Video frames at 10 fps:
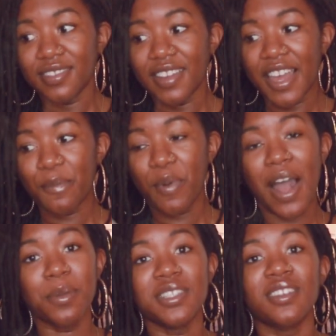It
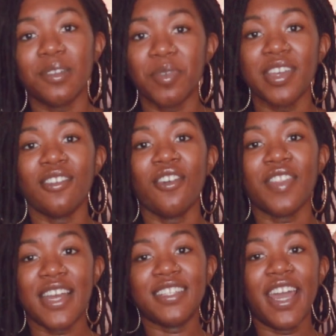probably is going to be on
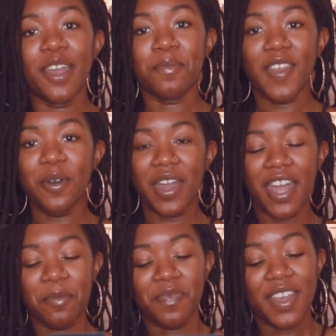that day.
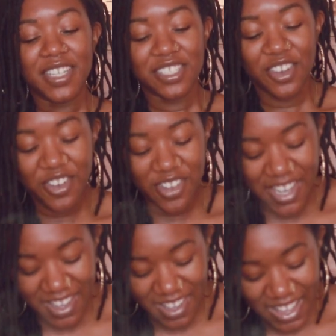Okay, so
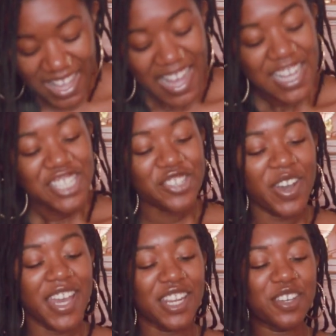so
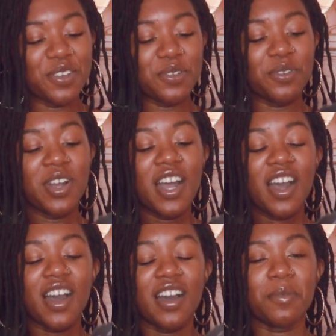anywho,
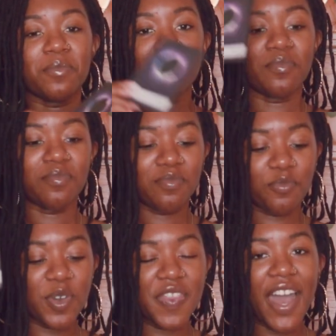
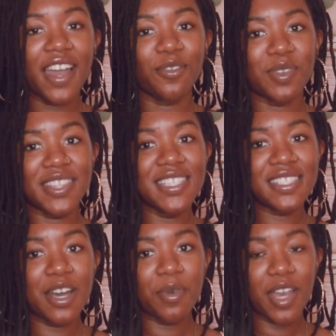with this
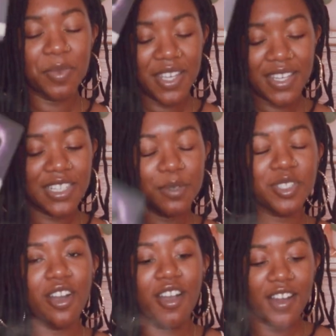coming up, the eclipse
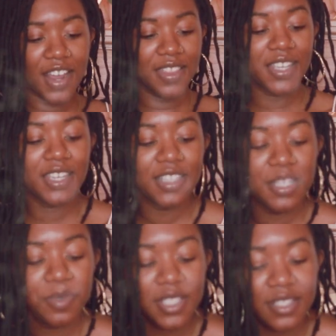card and the
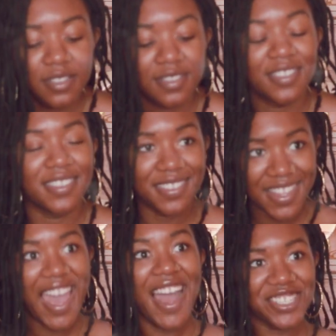eclipse
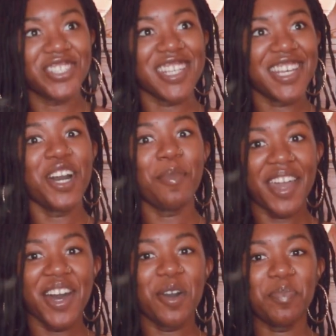actually
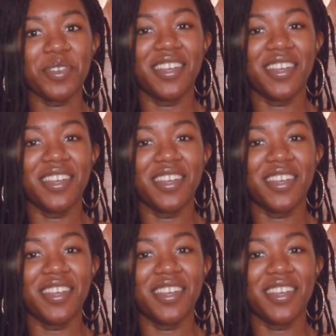coming up